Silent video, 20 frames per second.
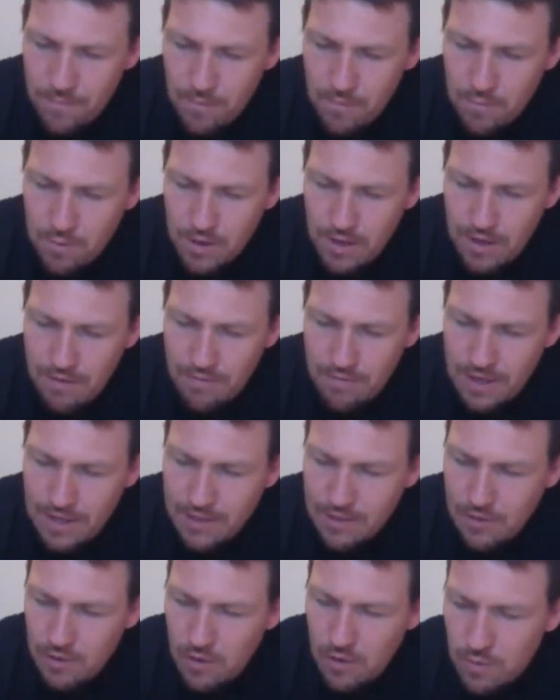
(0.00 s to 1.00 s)
would have
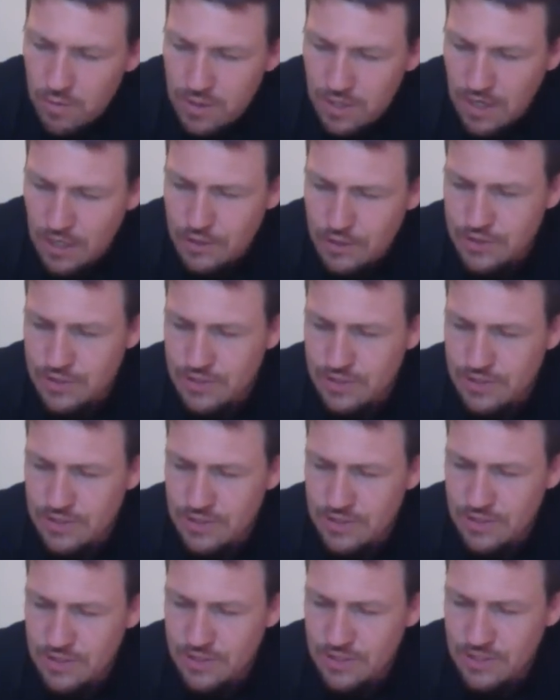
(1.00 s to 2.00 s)
had no
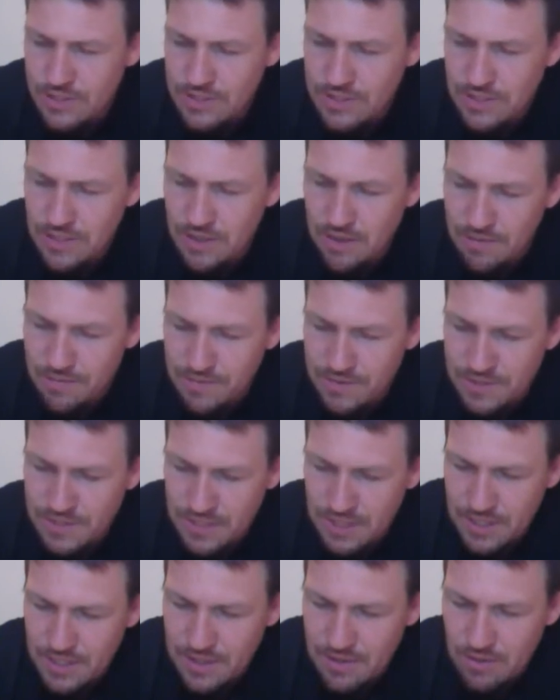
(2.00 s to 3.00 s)
consciousness of
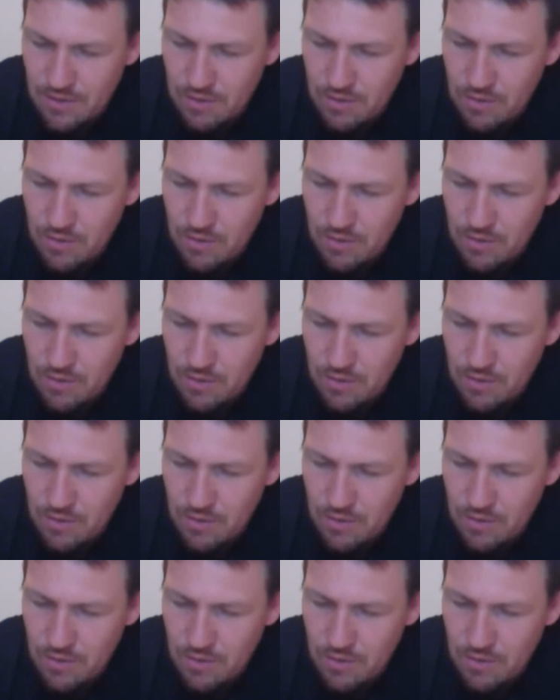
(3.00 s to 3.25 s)
sin,